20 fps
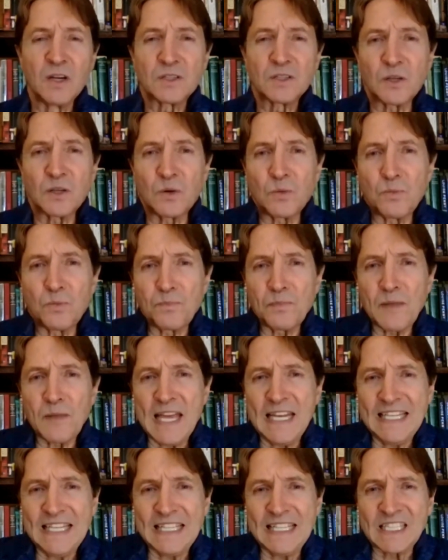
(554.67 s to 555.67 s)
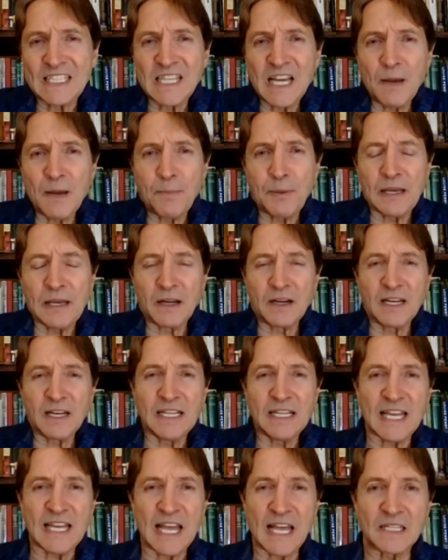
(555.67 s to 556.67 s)
So any stamping out,
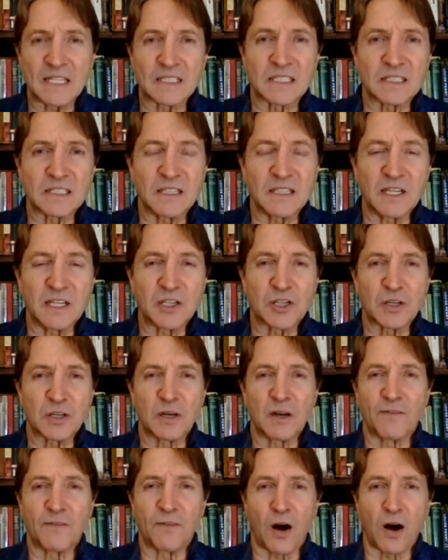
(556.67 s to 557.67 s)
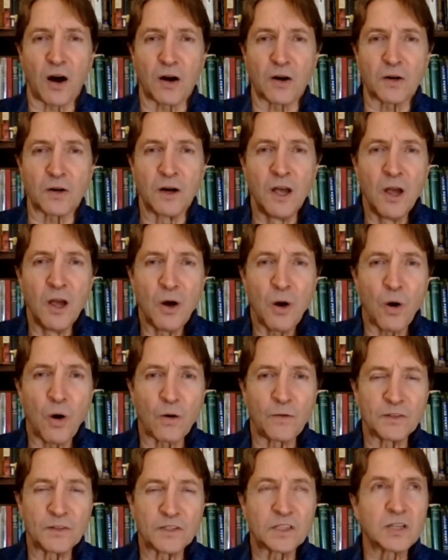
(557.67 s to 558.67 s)
any cancellation of art
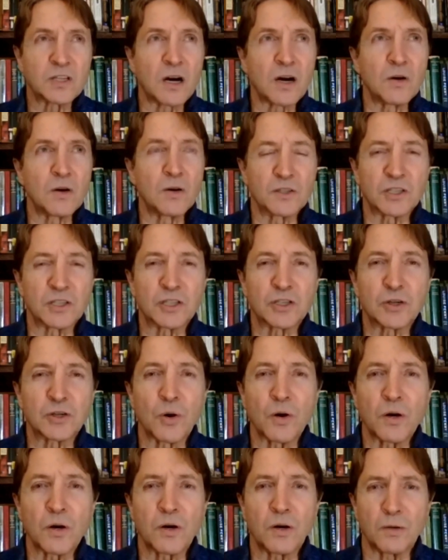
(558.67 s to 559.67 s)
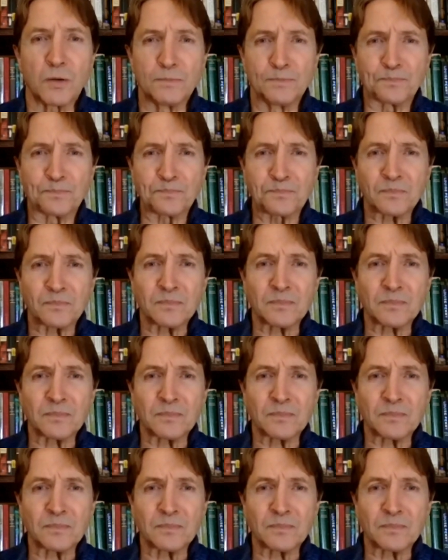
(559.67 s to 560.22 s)
or of historical